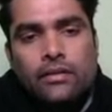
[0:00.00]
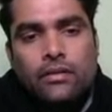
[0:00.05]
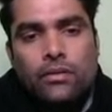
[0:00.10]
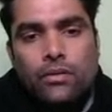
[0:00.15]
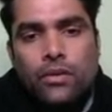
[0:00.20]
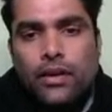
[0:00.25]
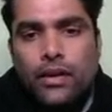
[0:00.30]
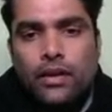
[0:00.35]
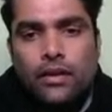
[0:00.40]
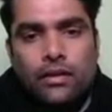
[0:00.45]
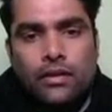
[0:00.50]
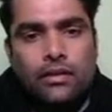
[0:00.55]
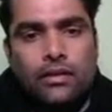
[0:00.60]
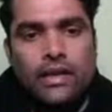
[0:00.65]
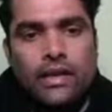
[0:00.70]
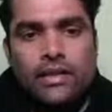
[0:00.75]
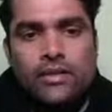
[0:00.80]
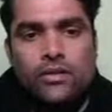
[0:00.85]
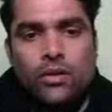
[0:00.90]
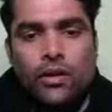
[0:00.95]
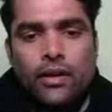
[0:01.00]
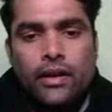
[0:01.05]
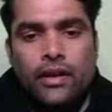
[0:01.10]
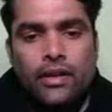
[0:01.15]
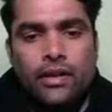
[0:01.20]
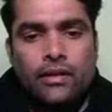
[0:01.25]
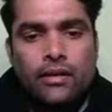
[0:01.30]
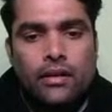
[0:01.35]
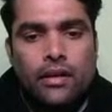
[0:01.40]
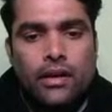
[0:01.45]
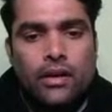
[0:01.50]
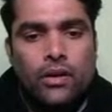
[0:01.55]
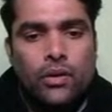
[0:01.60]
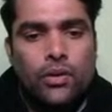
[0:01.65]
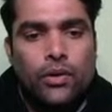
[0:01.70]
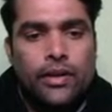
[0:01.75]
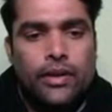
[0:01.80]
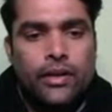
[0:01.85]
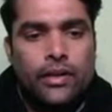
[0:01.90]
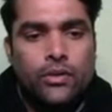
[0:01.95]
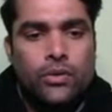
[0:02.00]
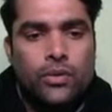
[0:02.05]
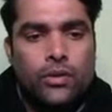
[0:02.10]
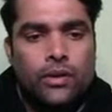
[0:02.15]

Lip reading: Okay, that is already I already to